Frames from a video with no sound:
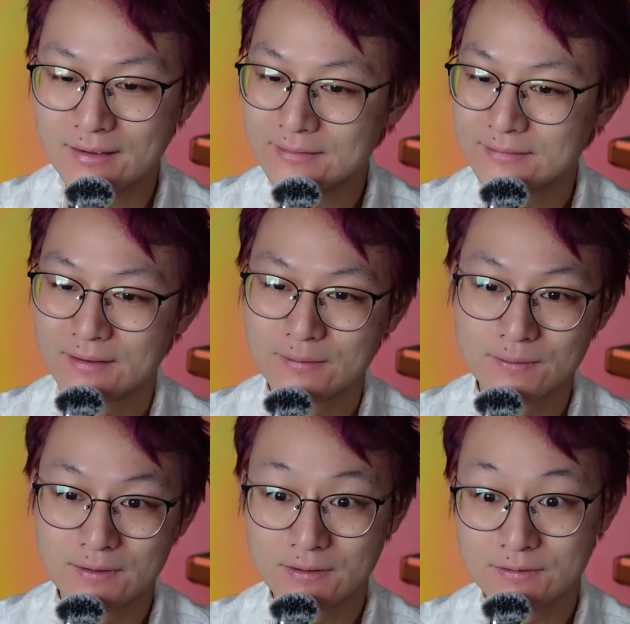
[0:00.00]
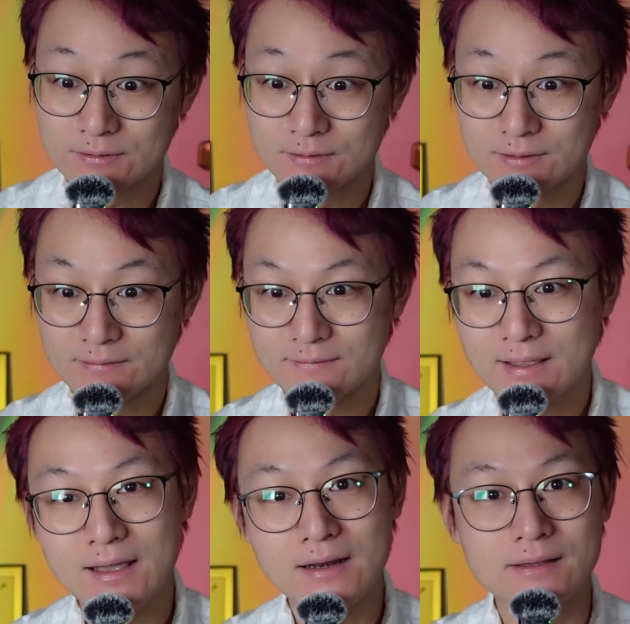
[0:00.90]
As I walk through the
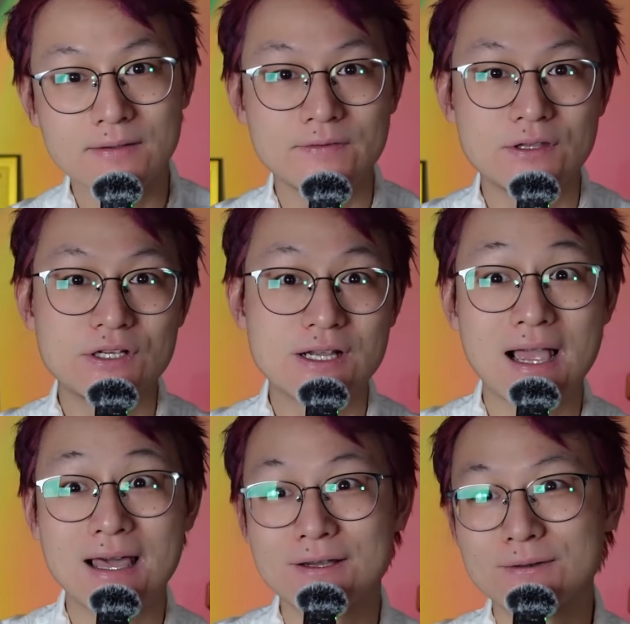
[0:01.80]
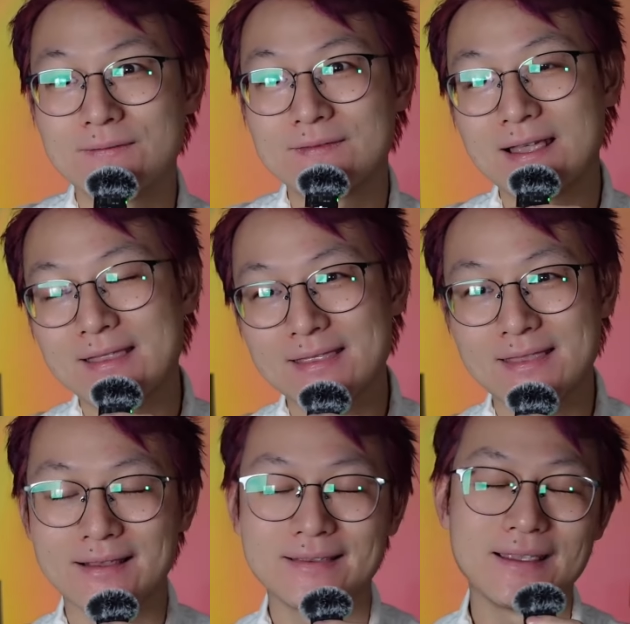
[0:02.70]
valley of the shadow of
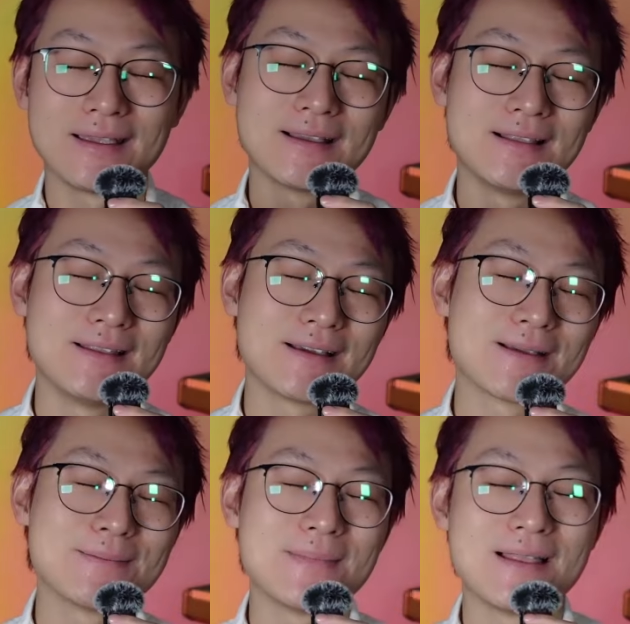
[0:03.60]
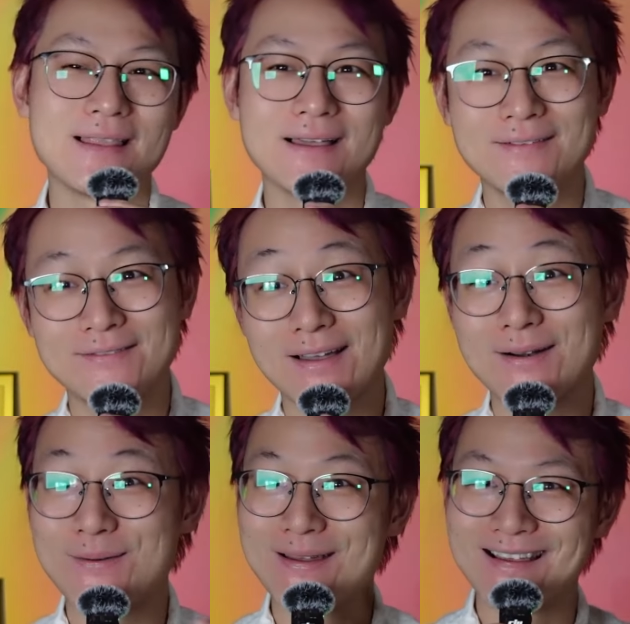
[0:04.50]
death, take a look at my life, I
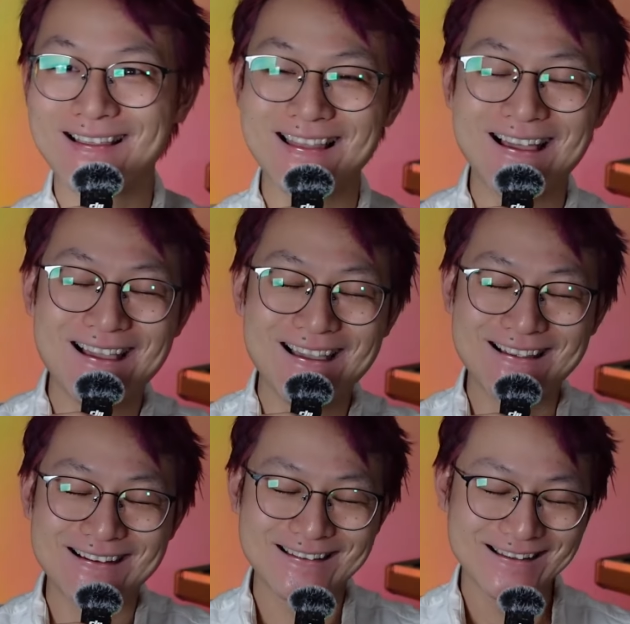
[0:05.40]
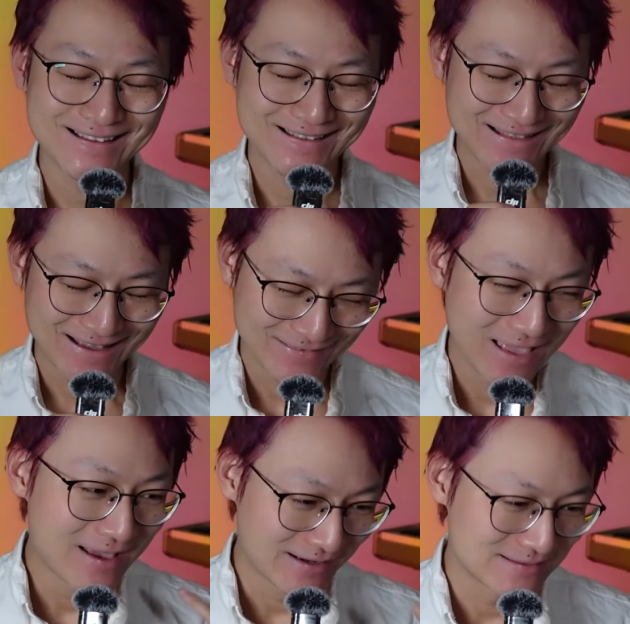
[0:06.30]
realize there's nothing left.
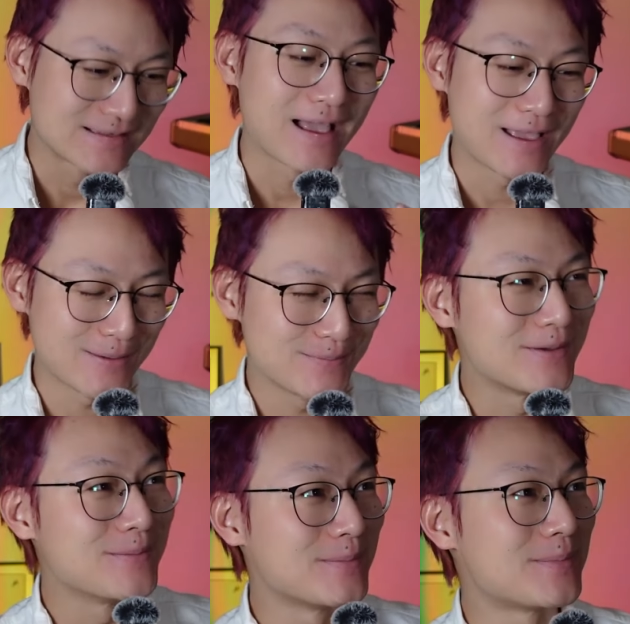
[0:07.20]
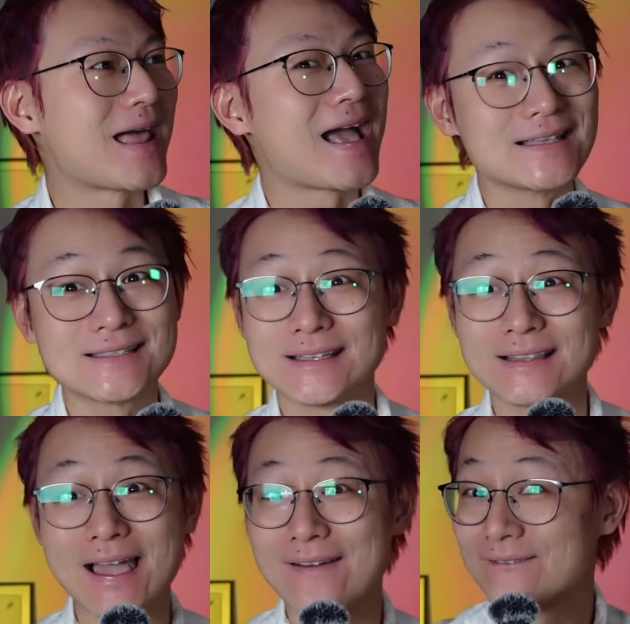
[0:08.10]
Cause I have been blessed in
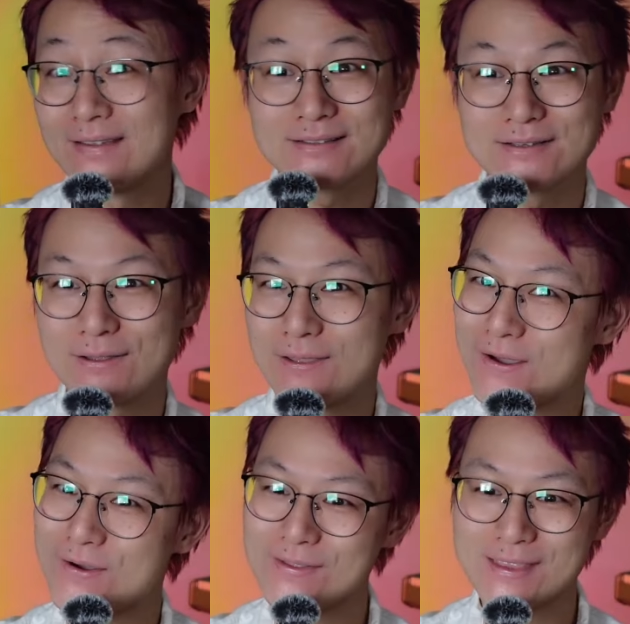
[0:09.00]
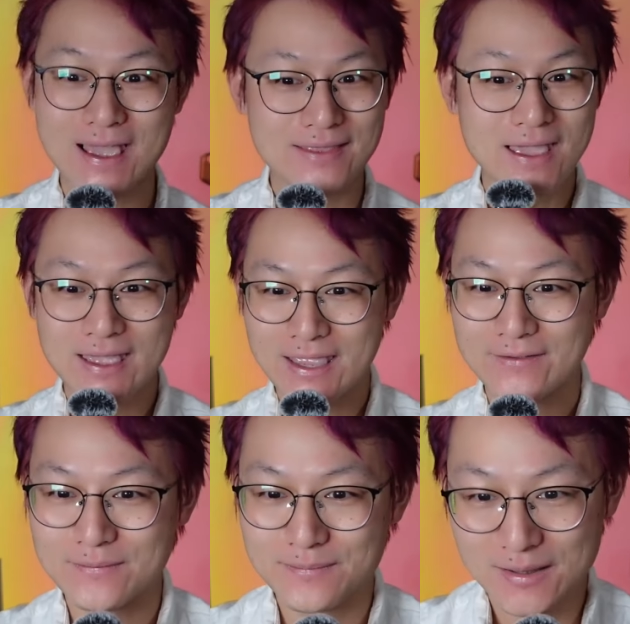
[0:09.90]
life, things alone that
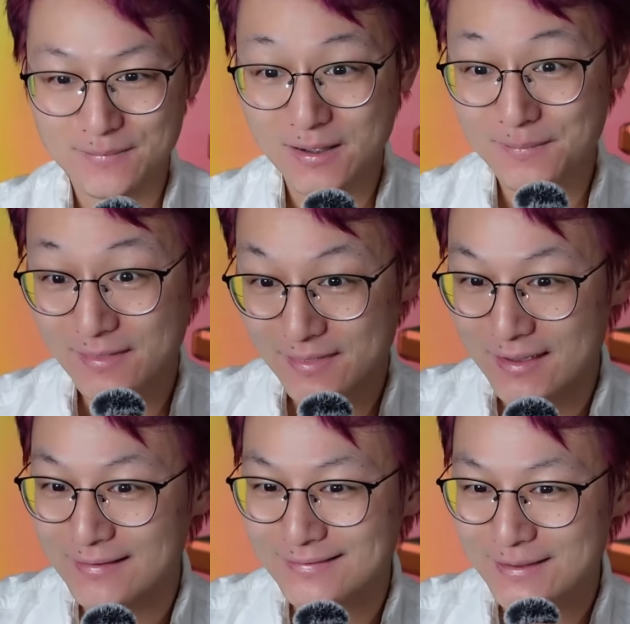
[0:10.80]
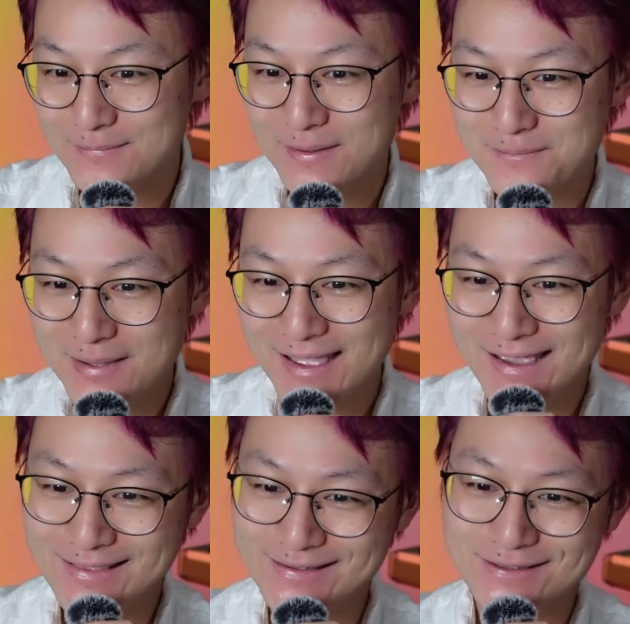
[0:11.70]
even my mama thinks that my
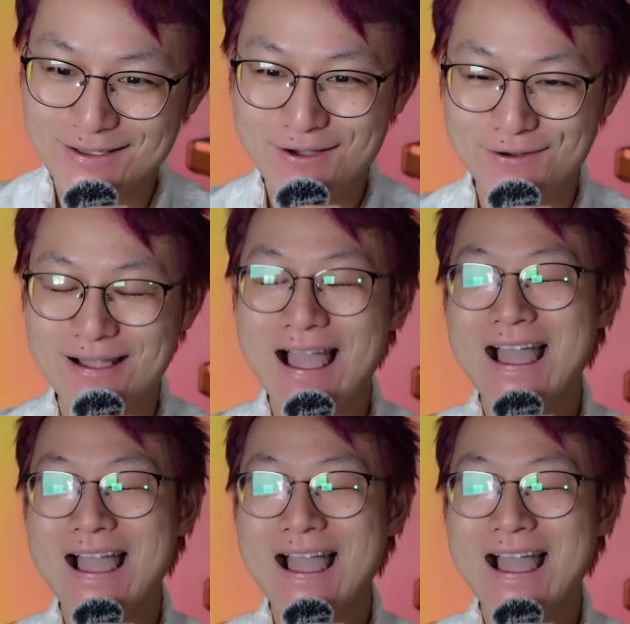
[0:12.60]
mind is gone.